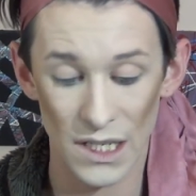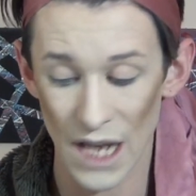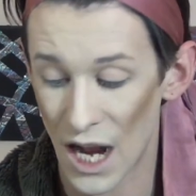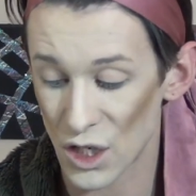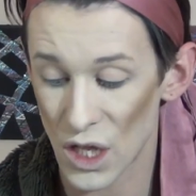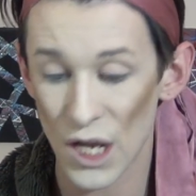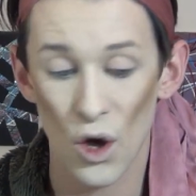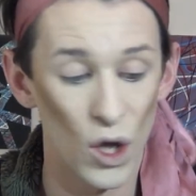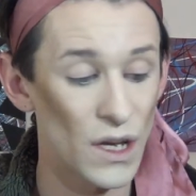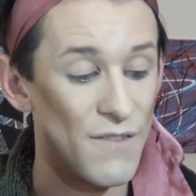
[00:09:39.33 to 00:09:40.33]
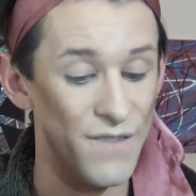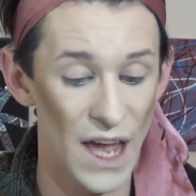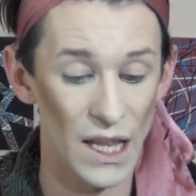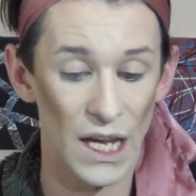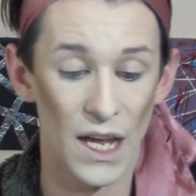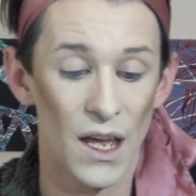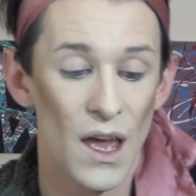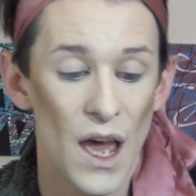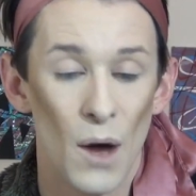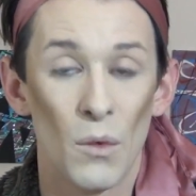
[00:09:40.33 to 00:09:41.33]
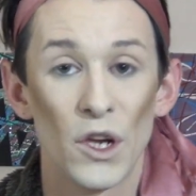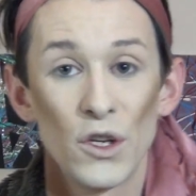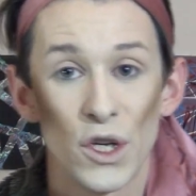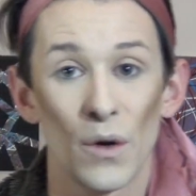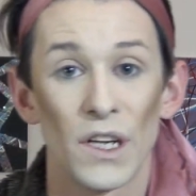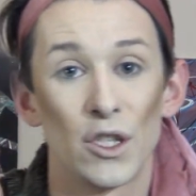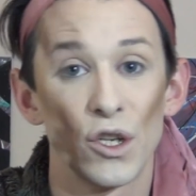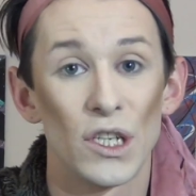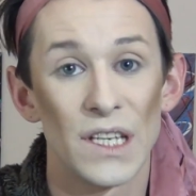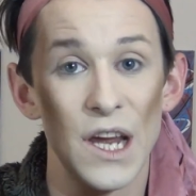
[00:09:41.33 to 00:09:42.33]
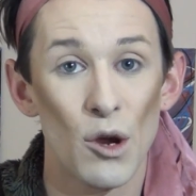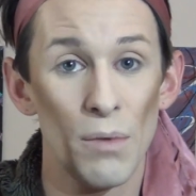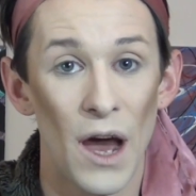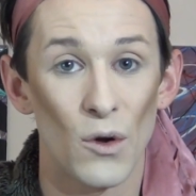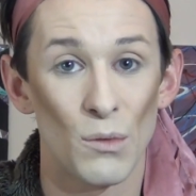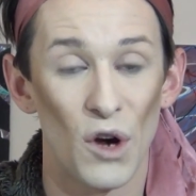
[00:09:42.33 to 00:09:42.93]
It's actually called veiling and what you do is you just take your powder